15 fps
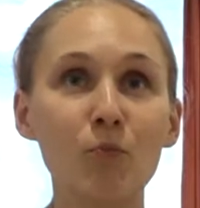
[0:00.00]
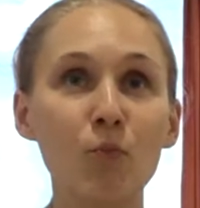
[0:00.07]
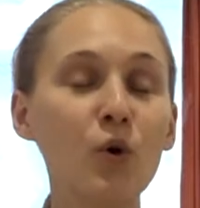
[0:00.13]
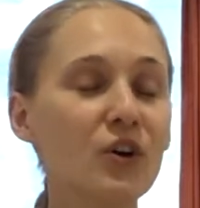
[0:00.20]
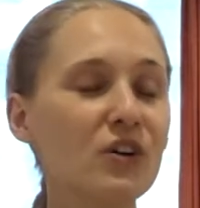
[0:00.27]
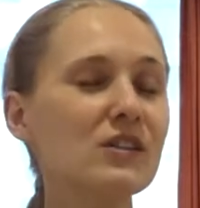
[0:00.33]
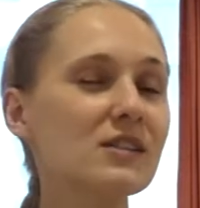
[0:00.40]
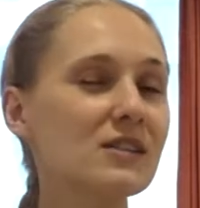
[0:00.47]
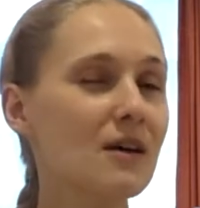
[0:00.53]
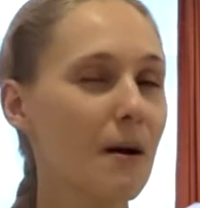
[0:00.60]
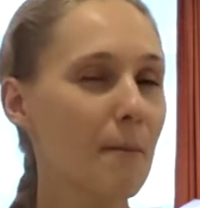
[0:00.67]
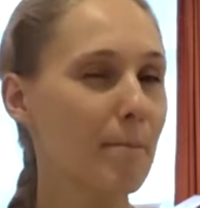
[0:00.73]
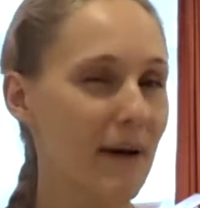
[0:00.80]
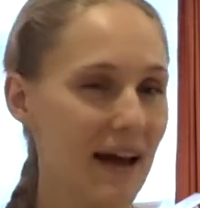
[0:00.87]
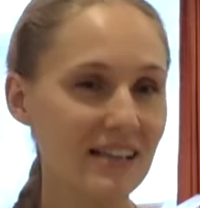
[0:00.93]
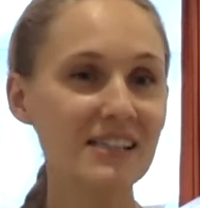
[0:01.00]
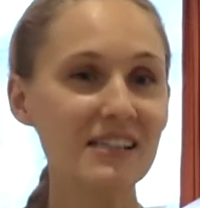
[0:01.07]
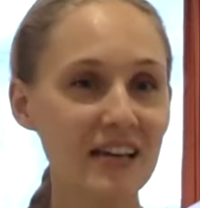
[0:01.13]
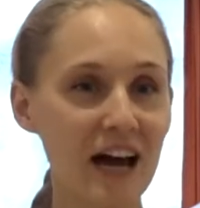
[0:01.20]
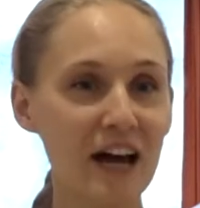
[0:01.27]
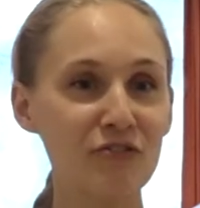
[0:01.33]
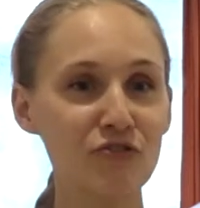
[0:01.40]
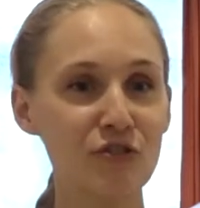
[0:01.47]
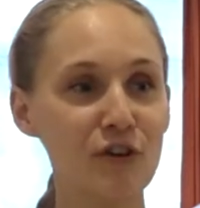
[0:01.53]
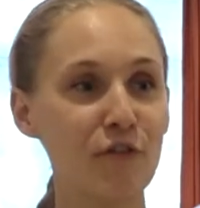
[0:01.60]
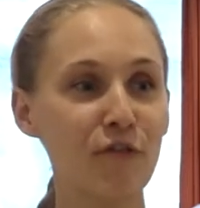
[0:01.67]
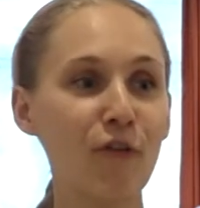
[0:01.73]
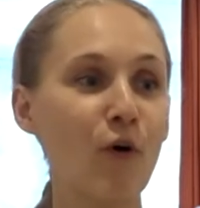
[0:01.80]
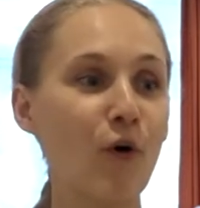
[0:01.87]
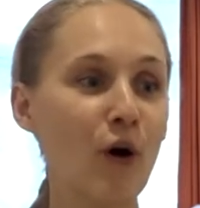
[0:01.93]
world's best country
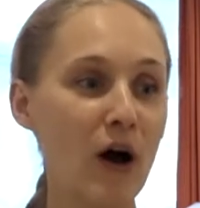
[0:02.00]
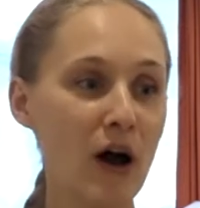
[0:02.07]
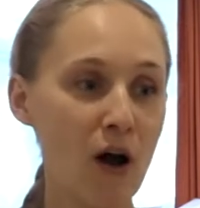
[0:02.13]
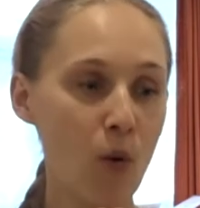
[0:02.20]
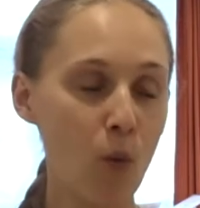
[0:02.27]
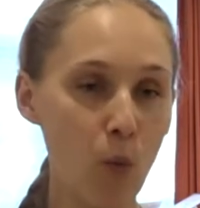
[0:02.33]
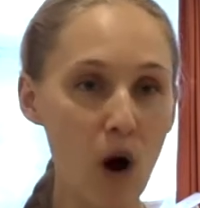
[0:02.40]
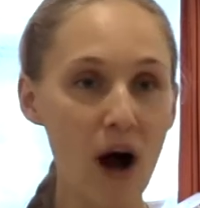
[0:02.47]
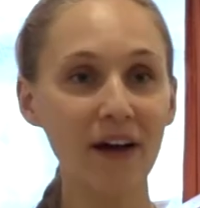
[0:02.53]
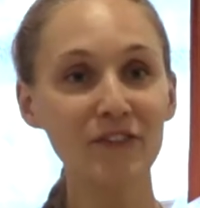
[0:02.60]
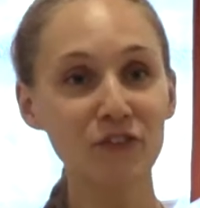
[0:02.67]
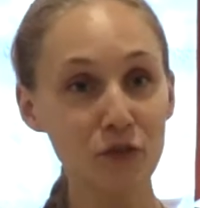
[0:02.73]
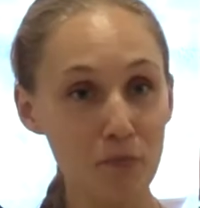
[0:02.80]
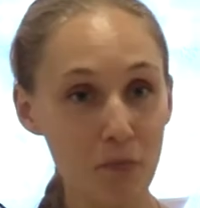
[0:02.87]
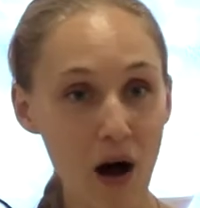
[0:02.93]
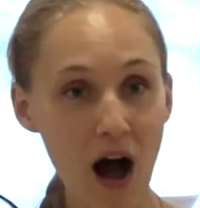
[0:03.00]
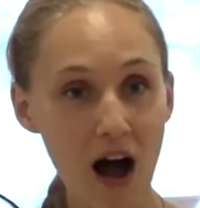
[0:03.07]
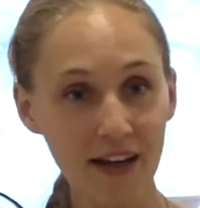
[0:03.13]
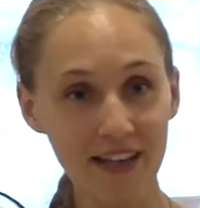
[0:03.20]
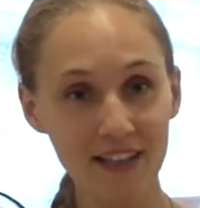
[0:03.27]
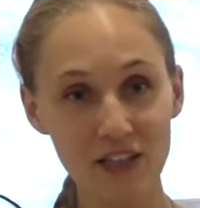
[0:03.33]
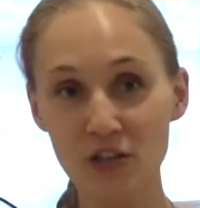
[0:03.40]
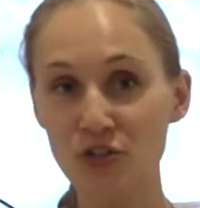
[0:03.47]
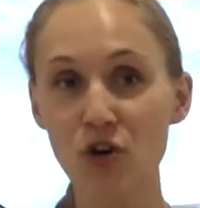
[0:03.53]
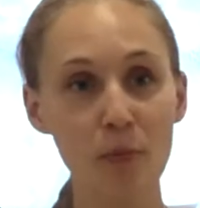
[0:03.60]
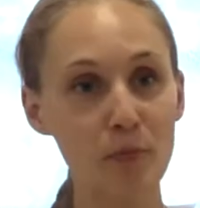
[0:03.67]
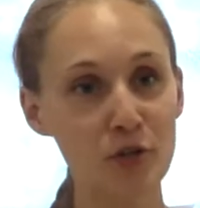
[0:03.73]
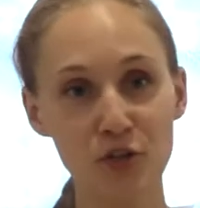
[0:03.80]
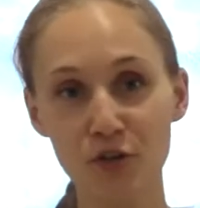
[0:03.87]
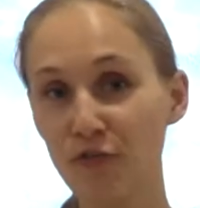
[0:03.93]
for one-to-market
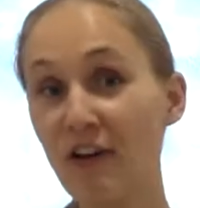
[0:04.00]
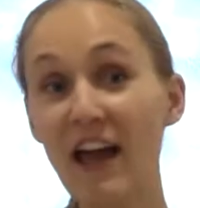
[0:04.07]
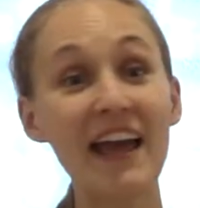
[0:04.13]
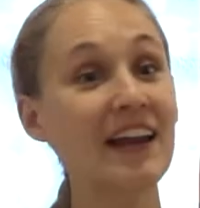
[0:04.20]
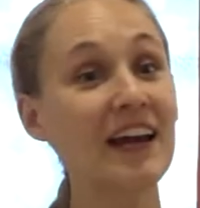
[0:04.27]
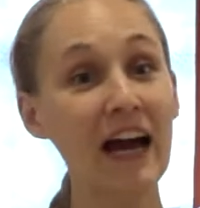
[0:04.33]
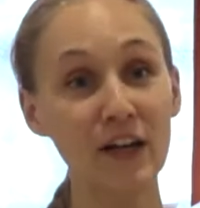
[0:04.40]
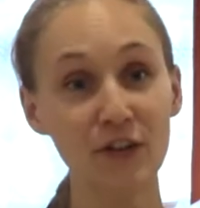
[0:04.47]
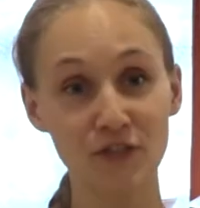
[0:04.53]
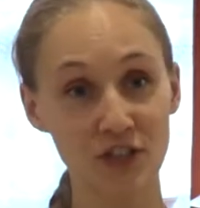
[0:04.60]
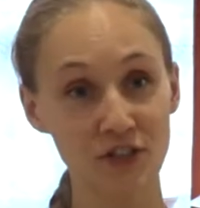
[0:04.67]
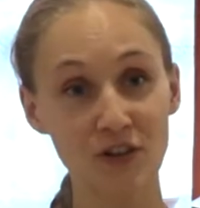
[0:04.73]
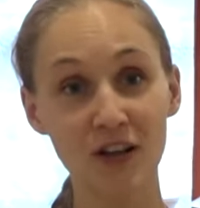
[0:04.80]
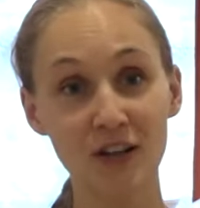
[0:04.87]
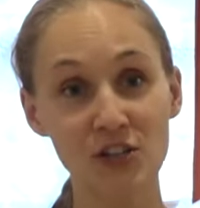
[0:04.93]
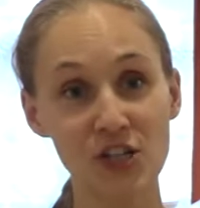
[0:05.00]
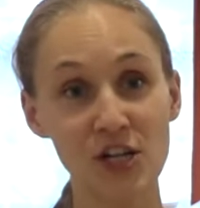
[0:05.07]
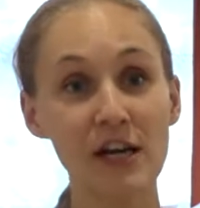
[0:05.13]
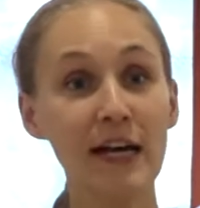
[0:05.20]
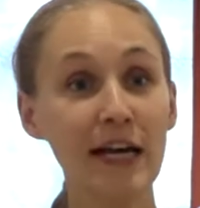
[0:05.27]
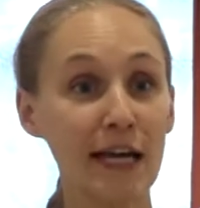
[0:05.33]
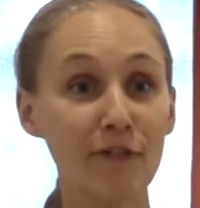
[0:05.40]
adoption of any kind of technology.